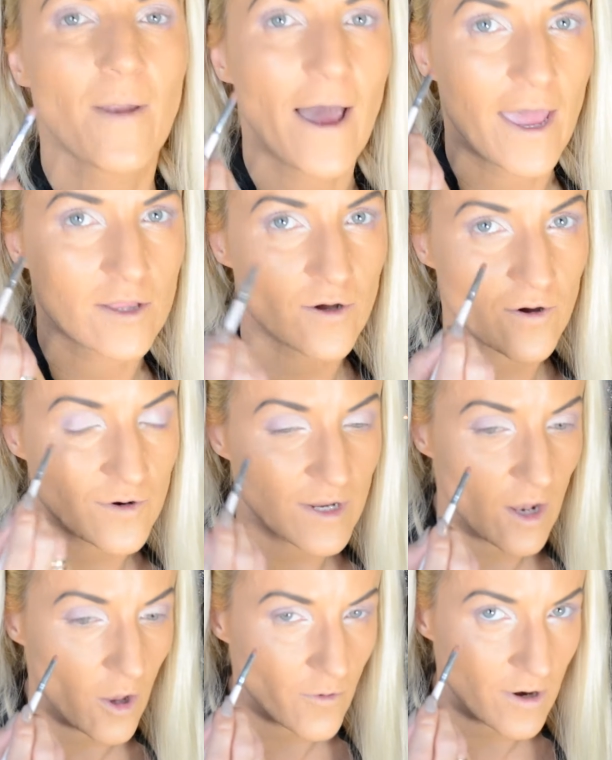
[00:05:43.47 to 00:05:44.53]
apply it on
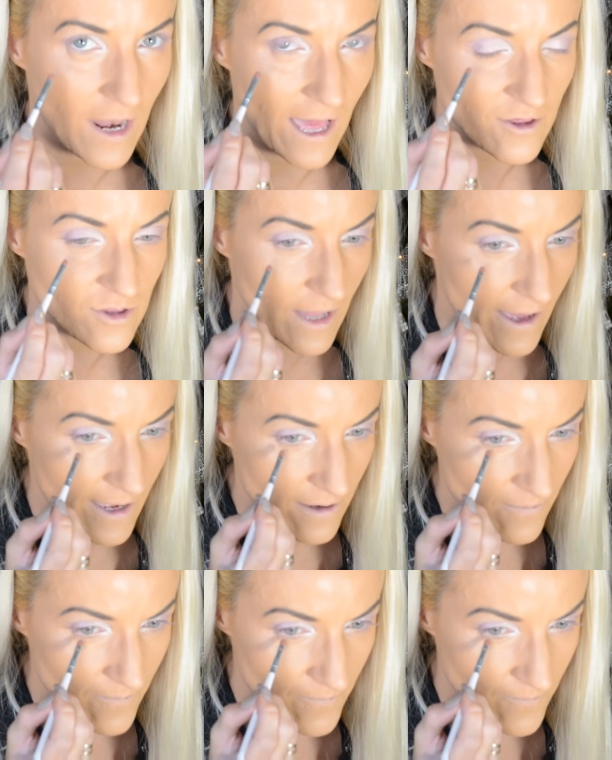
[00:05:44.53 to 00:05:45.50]
the lower lash line.